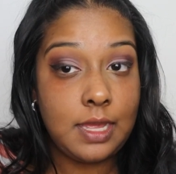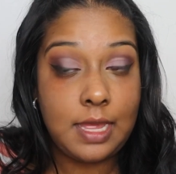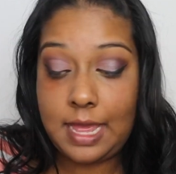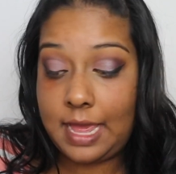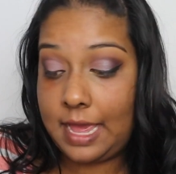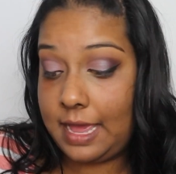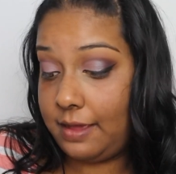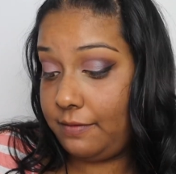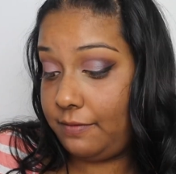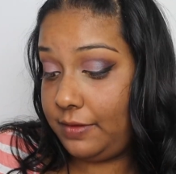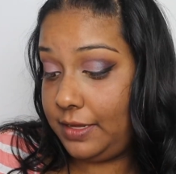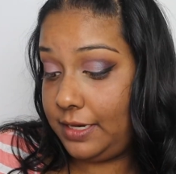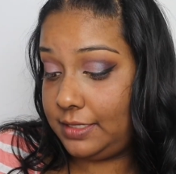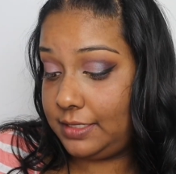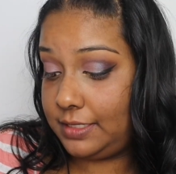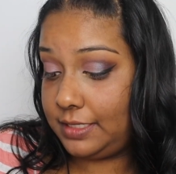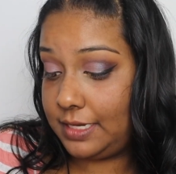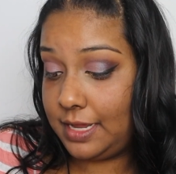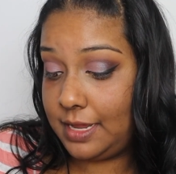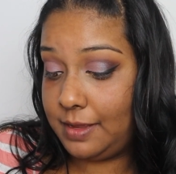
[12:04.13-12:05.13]
have
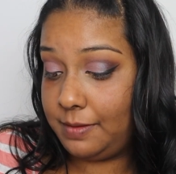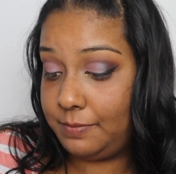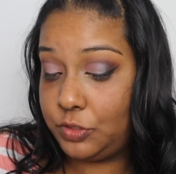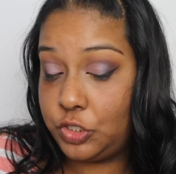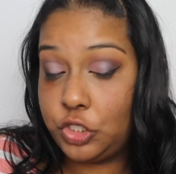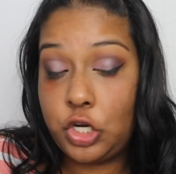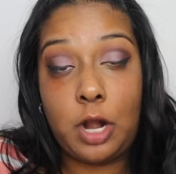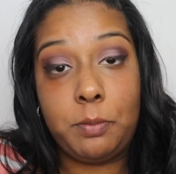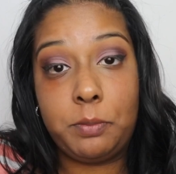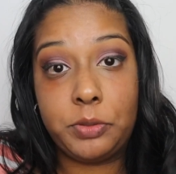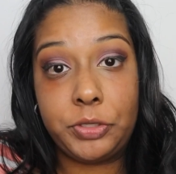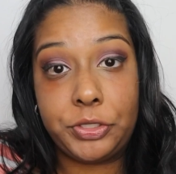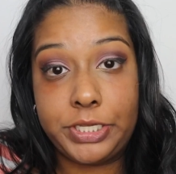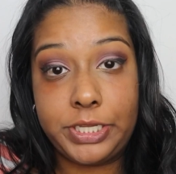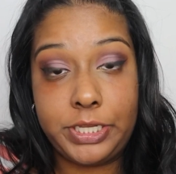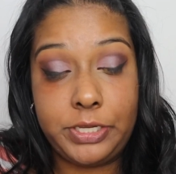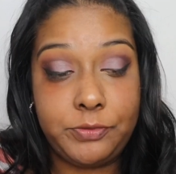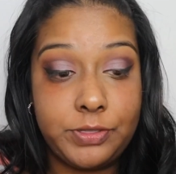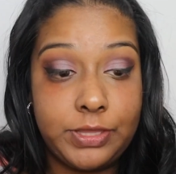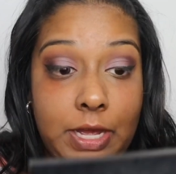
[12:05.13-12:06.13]
it sharp
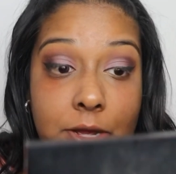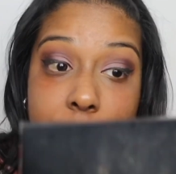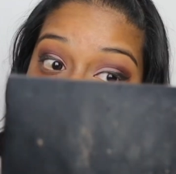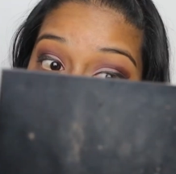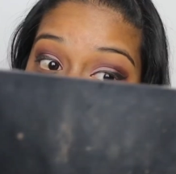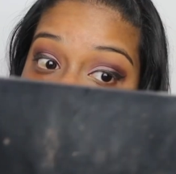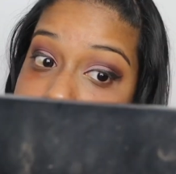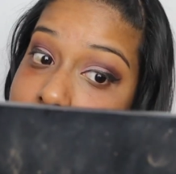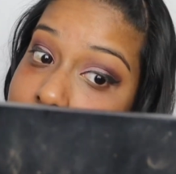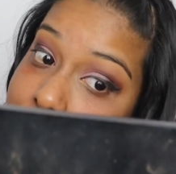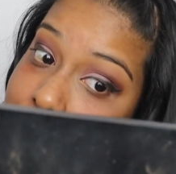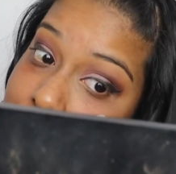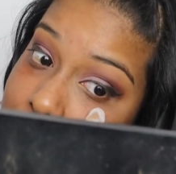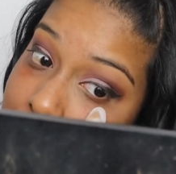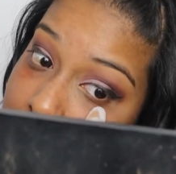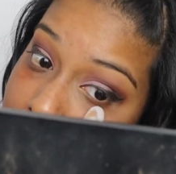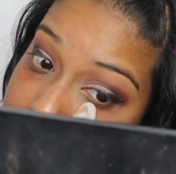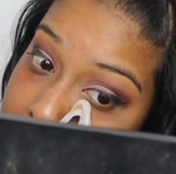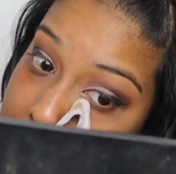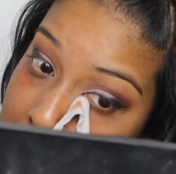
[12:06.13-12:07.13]
looking without doing this
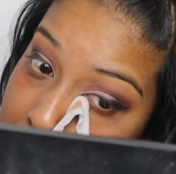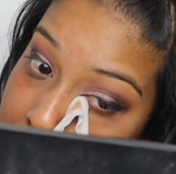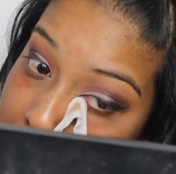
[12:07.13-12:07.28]
step,